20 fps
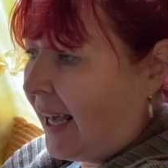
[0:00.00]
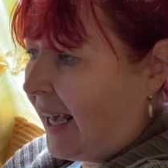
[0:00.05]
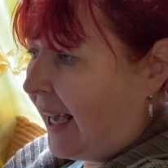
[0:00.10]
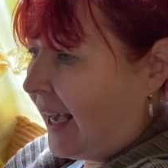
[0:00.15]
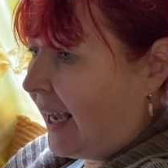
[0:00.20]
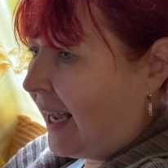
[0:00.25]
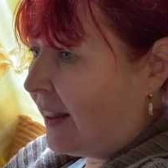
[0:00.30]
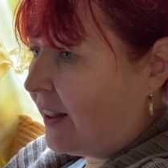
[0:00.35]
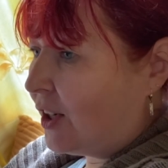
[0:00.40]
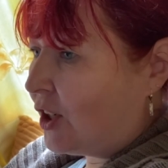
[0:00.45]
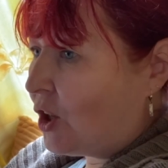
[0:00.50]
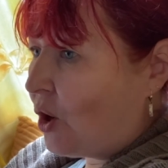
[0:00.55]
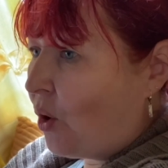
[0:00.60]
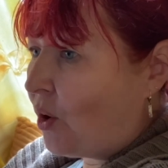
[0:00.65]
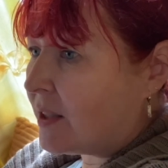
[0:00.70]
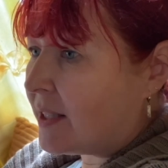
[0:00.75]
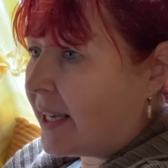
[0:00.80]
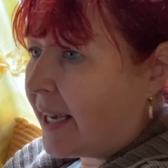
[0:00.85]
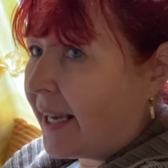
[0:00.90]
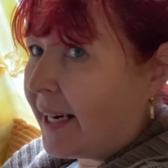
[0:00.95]
And the
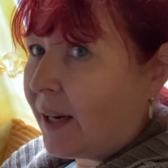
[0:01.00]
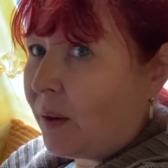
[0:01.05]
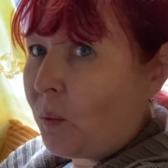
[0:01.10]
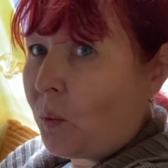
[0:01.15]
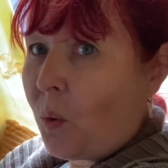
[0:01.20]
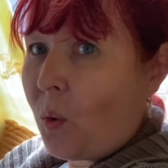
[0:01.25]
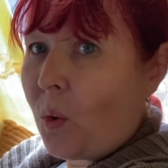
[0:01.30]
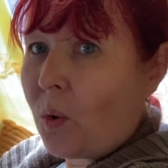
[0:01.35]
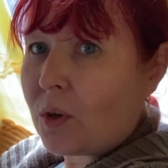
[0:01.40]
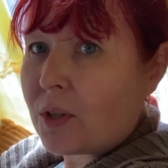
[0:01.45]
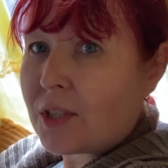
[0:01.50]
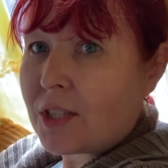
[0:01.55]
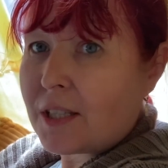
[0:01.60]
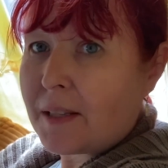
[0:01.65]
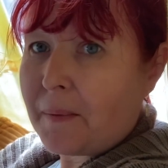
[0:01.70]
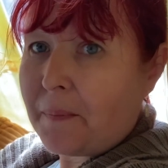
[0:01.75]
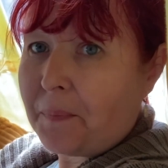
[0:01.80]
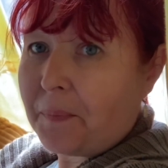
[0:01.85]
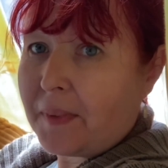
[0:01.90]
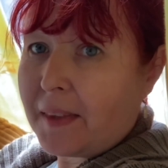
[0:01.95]
dogs are getting walks
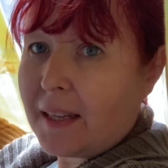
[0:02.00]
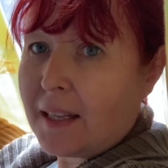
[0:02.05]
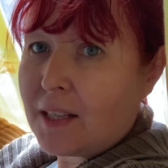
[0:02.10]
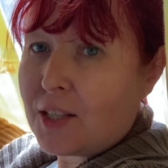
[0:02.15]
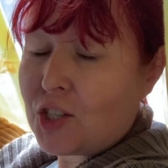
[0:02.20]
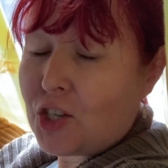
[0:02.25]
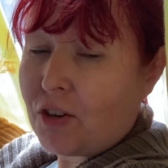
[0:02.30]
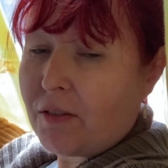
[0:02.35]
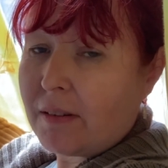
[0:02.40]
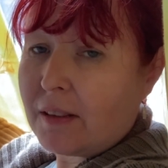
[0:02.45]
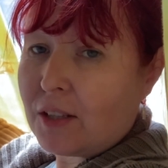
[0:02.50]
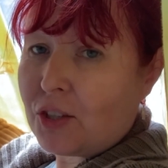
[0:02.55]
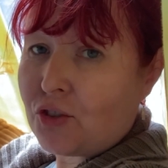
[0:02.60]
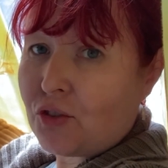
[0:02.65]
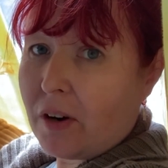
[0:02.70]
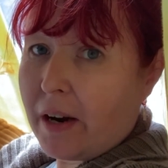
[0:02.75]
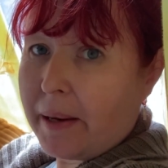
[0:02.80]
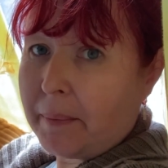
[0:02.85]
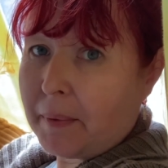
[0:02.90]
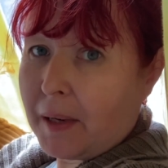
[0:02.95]
during the
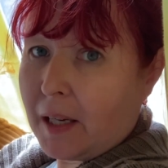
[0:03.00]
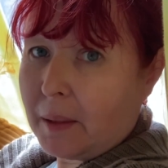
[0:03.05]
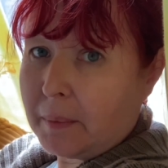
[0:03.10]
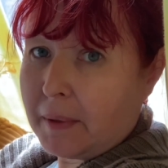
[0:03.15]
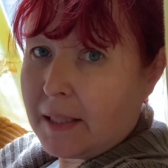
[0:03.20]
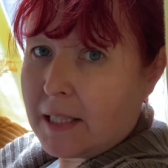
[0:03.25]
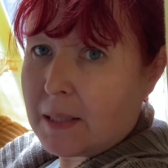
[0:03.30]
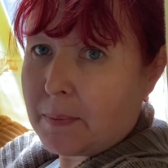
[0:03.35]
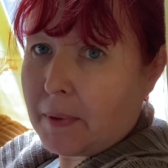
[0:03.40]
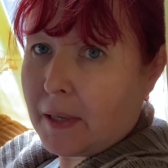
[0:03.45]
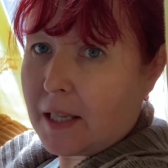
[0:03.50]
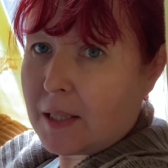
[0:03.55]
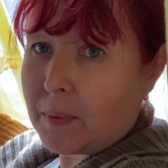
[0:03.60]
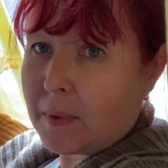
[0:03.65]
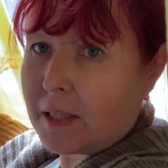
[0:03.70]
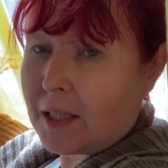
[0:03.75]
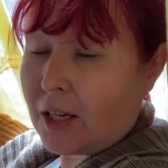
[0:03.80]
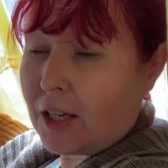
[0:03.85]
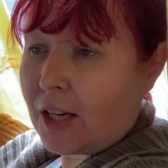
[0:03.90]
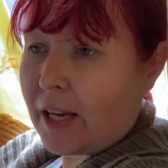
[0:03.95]
dry moments because we
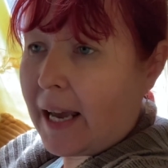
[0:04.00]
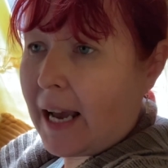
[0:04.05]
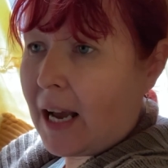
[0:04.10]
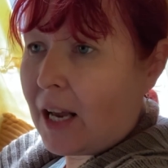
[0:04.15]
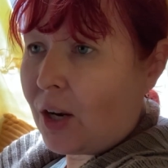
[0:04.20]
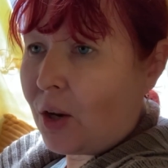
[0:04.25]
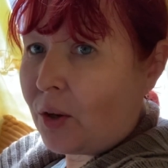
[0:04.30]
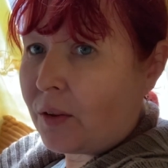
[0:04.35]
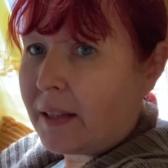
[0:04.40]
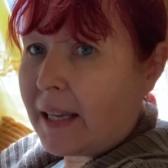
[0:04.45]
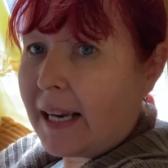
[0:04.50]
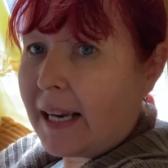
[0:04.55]
don't know how long they